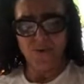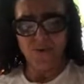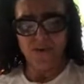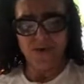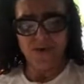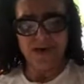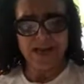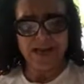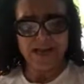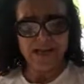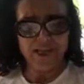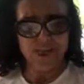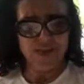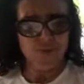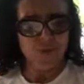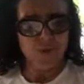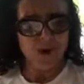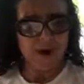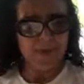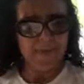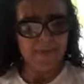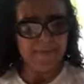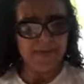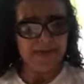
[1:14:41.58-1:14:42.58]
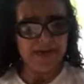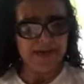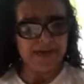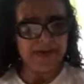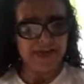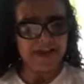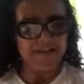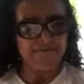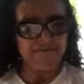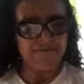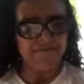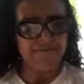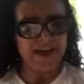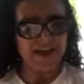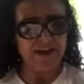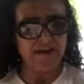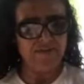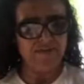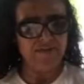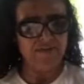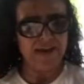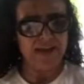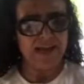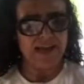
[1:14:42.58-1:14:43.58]
like you are bidding
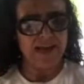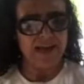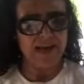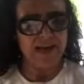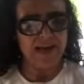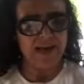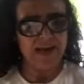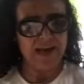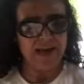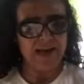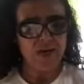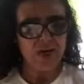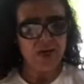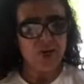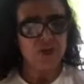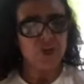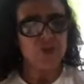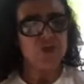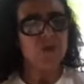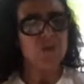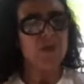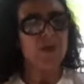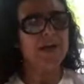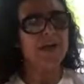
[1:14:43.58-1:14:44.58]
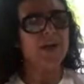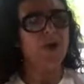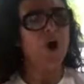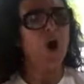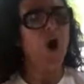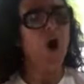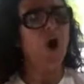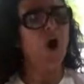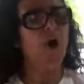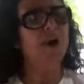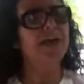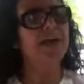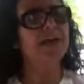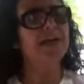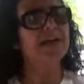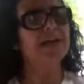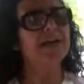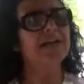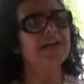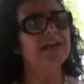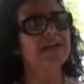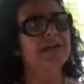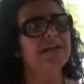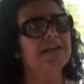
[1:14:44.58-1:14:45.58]
farewell to an
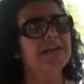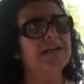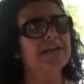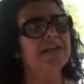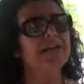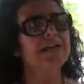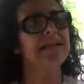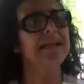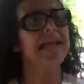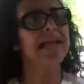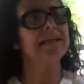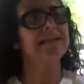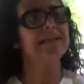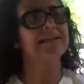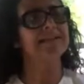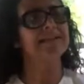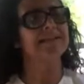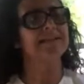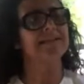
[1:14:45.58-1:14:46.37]
honored guest.